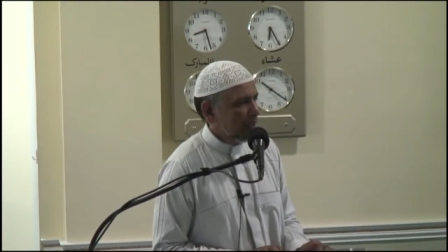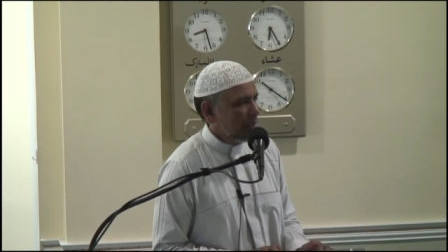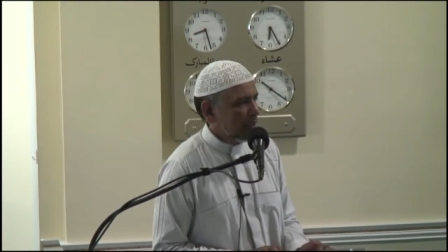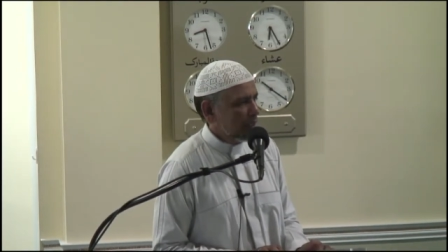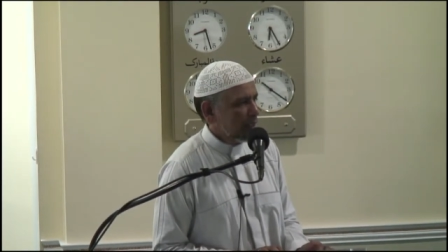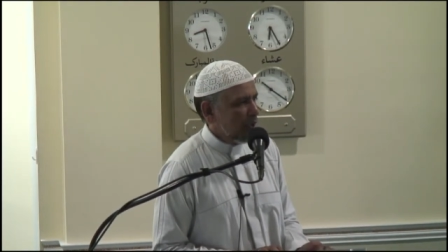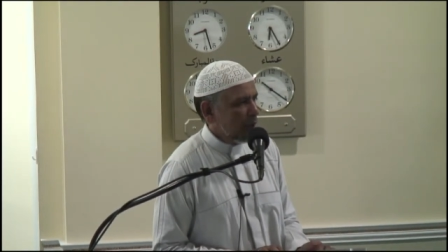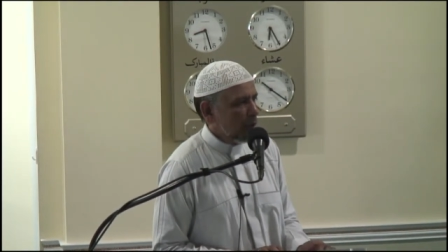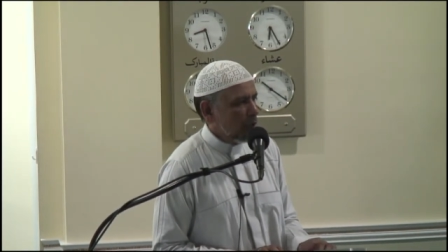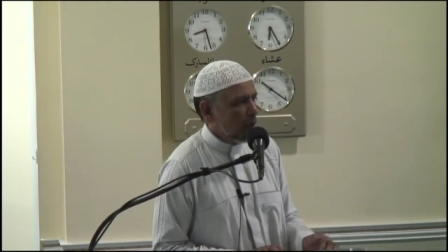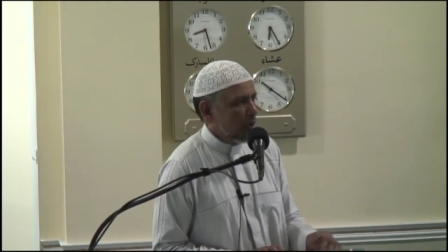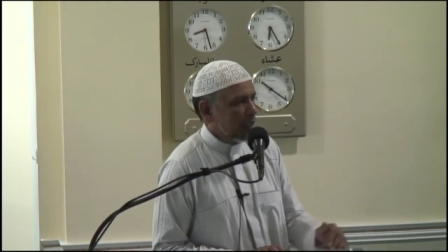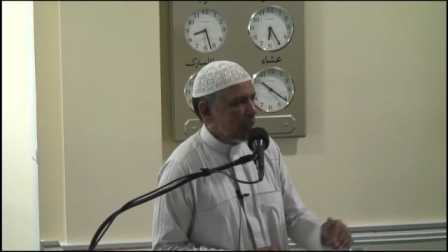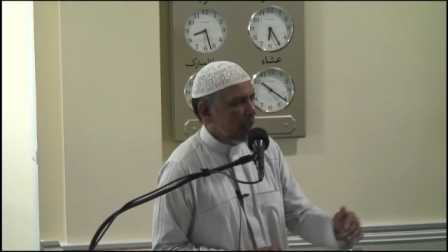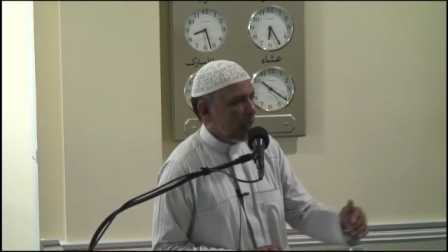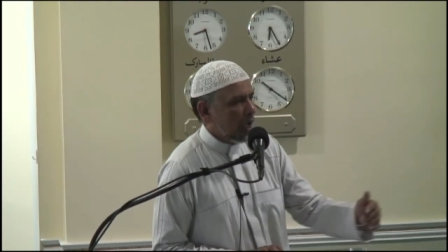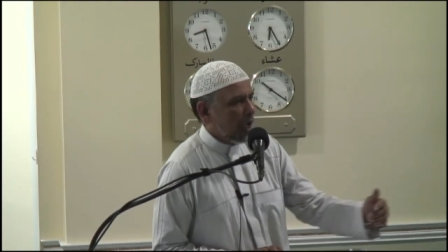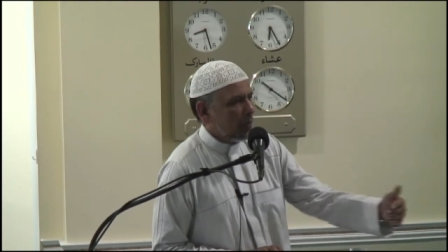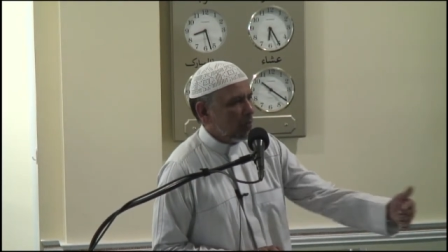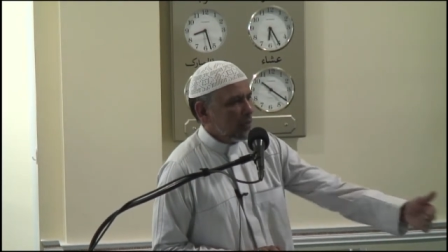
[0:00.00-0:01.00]
someone
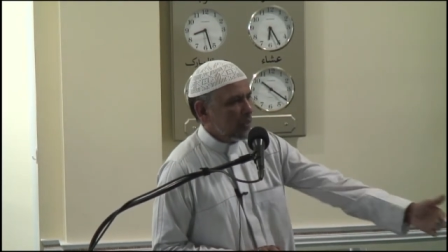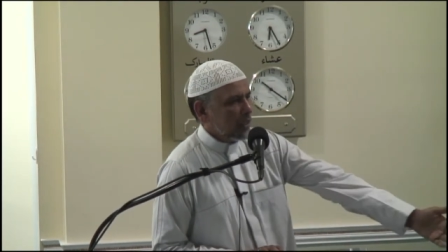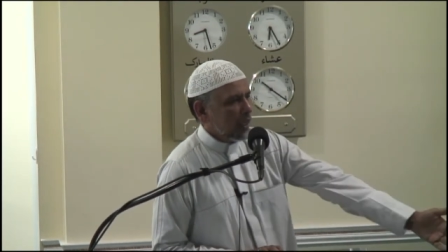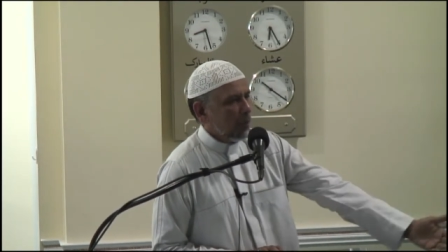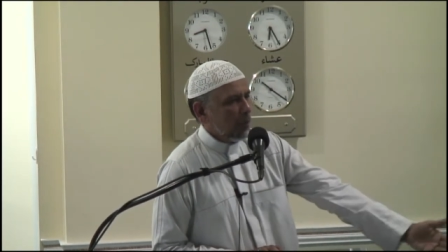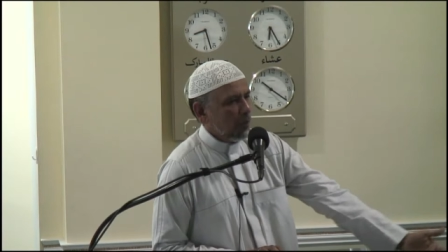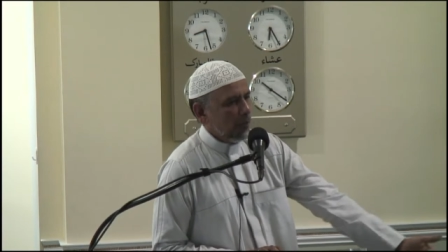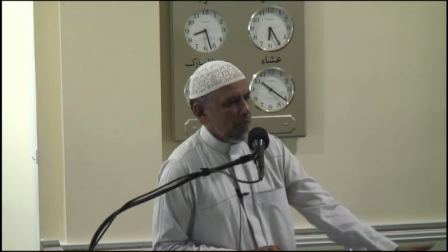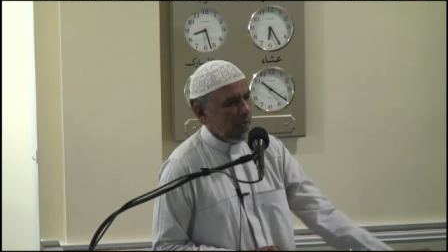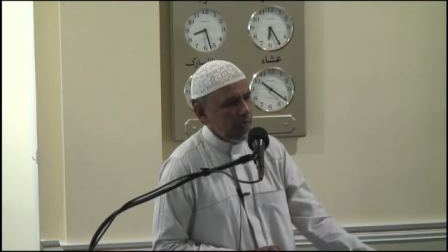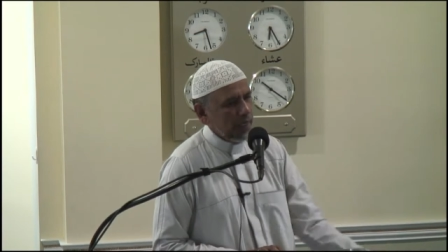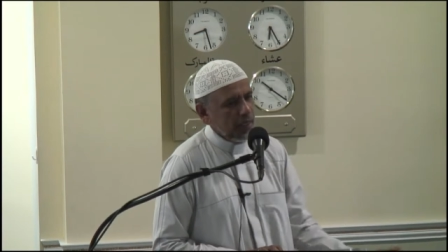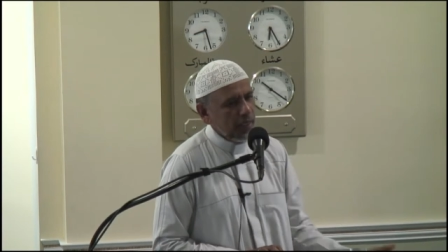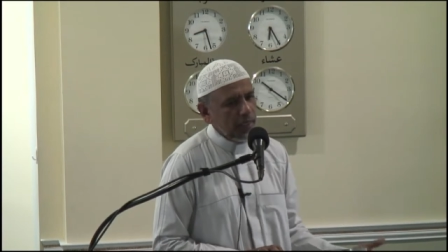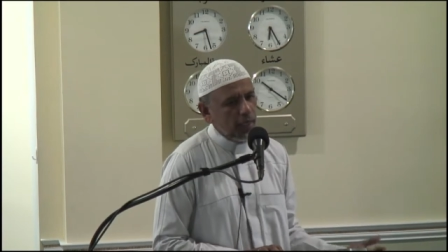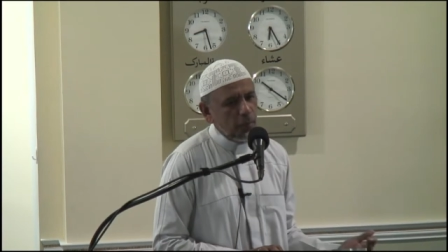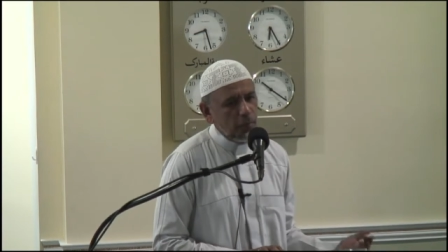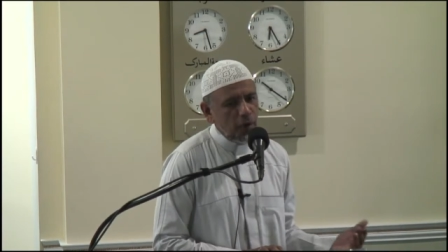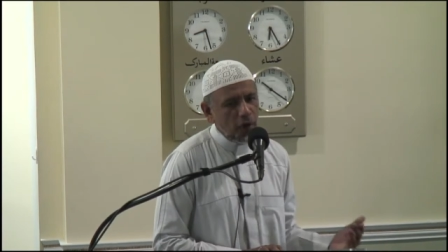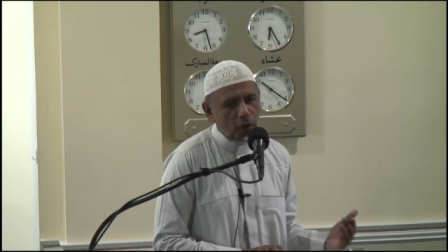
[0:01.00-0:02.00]
comes
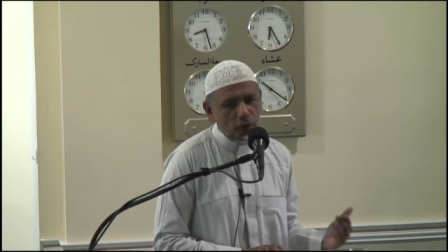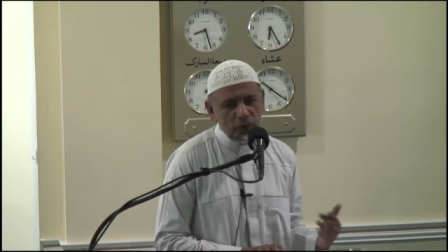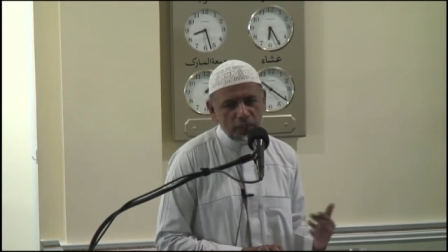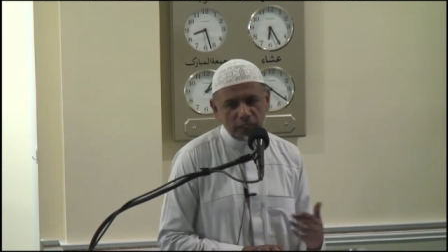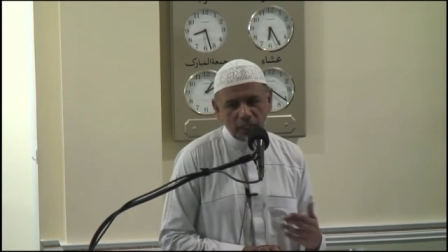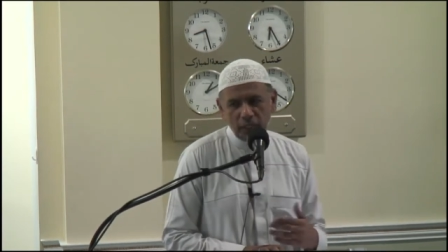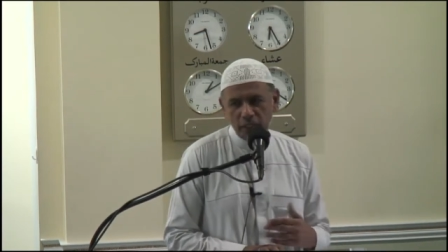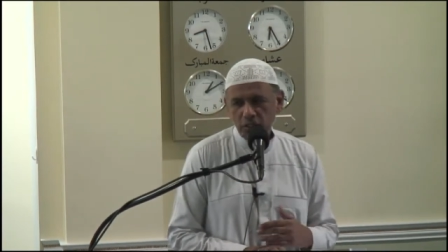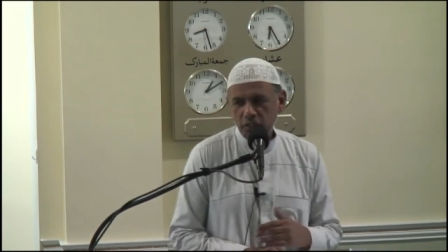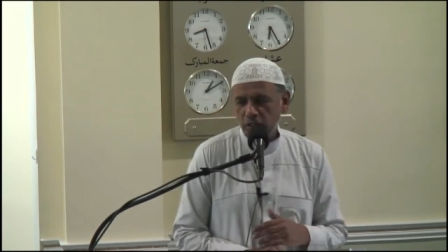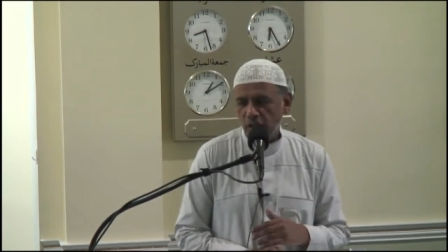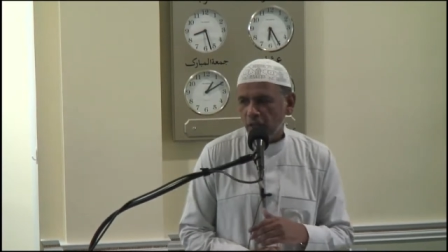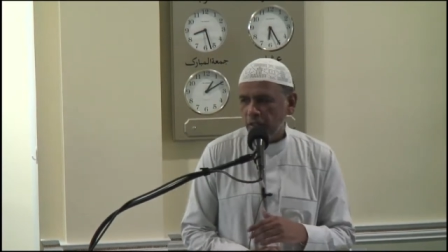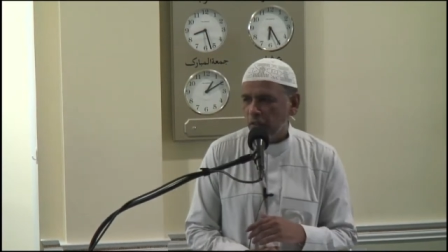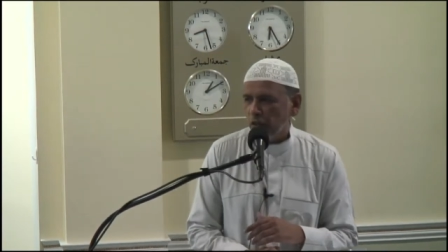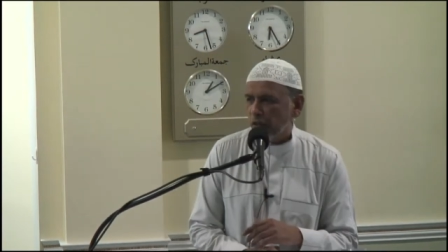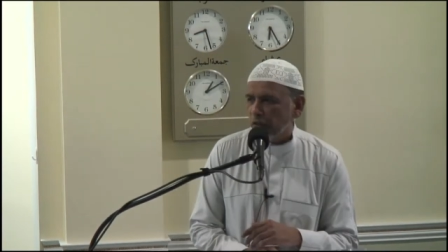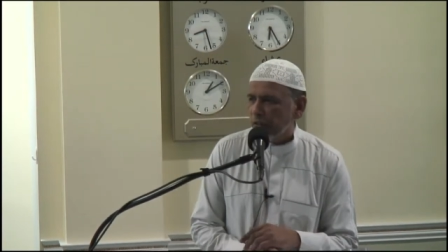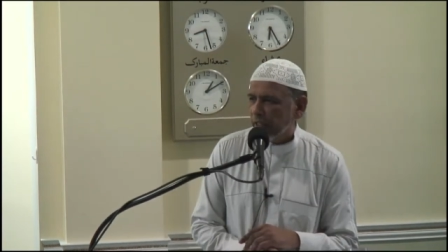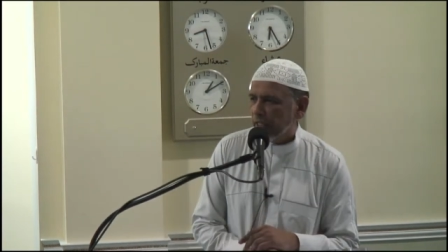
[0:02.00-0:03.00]
complaining about a
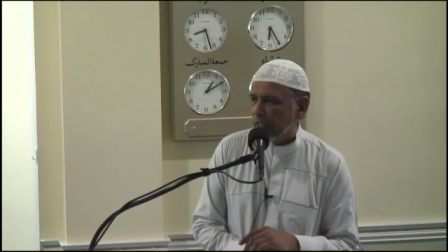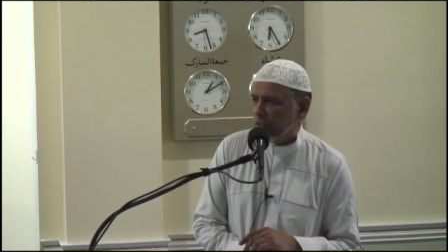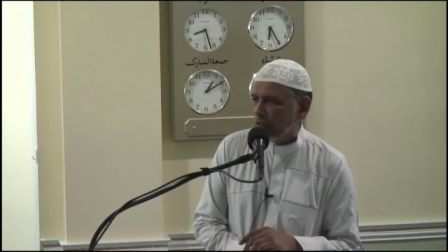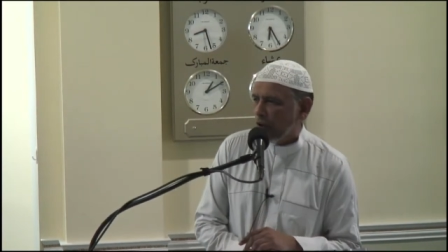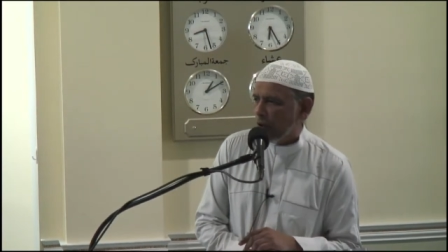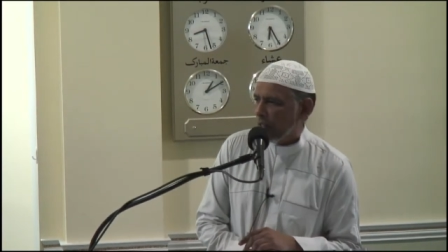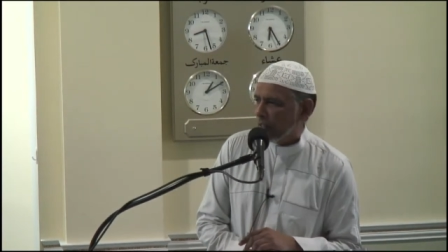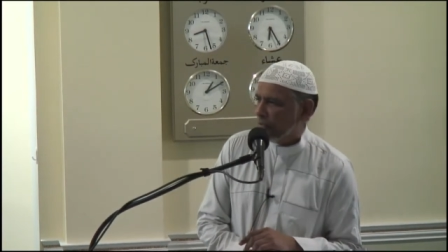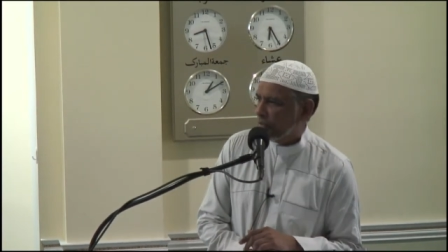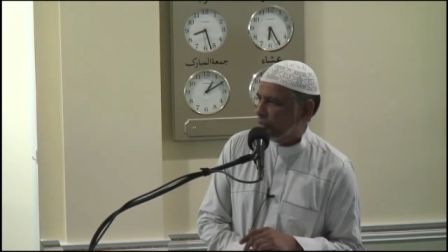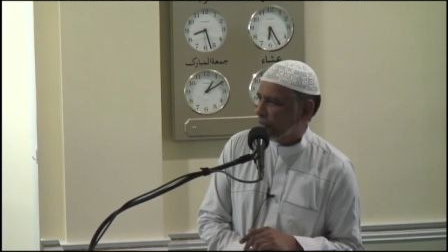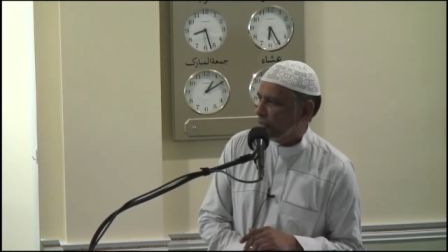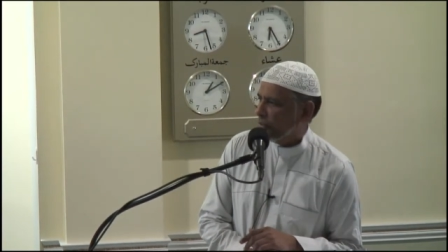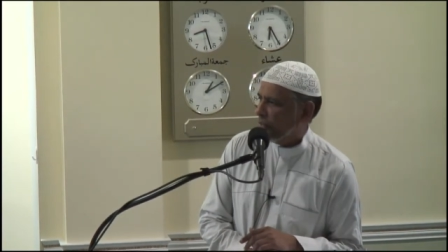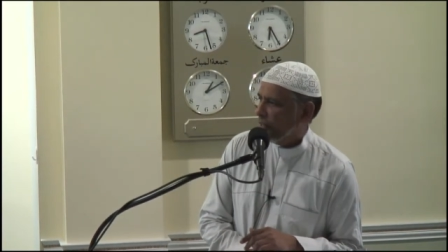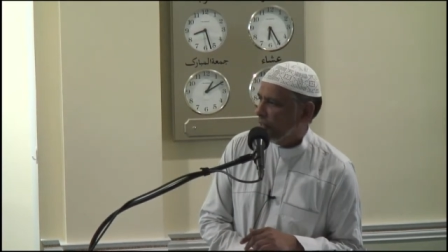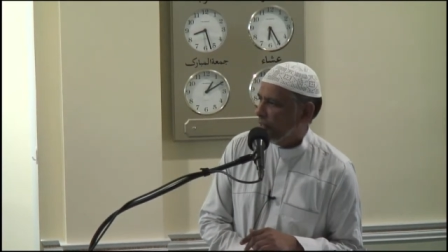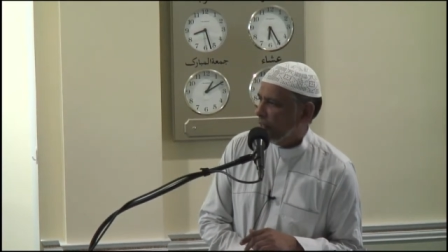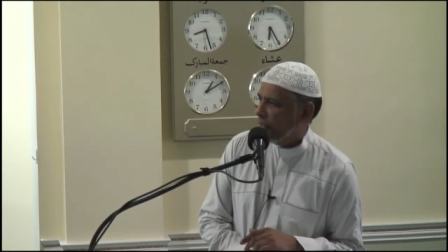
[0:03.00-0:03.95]
son or a daughter,